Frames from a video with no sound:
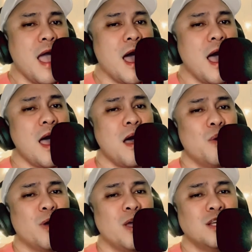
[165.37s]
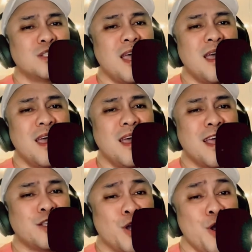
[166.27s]
I wish that
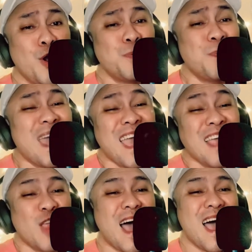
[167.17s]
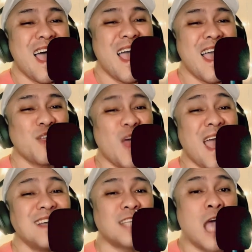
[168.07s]
it could be like
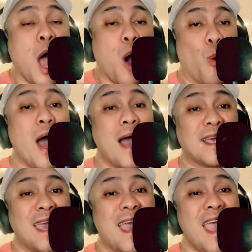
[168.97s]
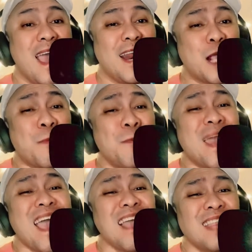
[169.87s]
that. Why can't it
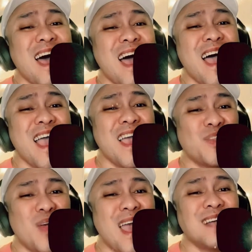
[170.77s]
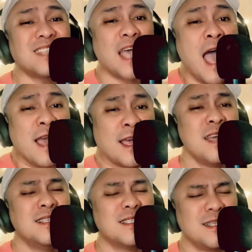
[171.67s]
be like that?
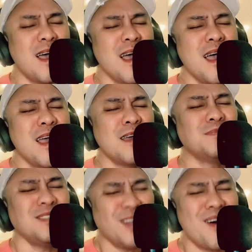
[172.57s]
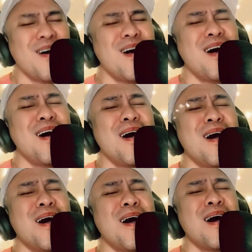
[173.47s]
Cause I'm
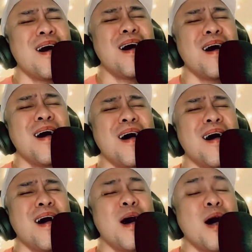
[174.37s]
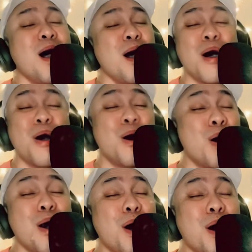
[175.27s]

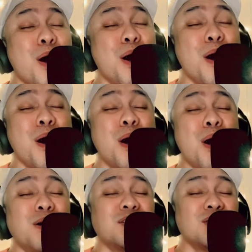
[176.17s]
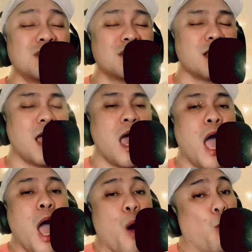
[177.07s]
yours.
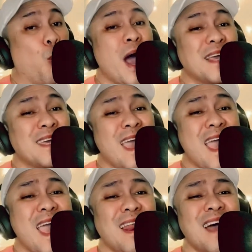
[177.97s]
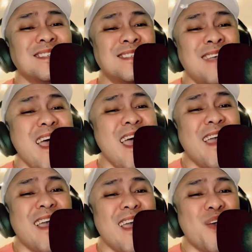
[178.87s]
Why can't I
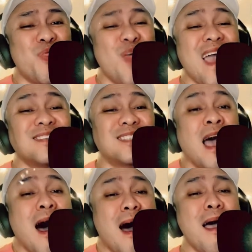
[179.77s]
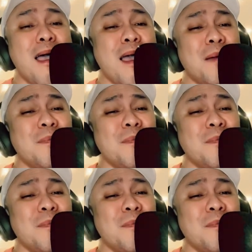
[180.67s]
say that I'm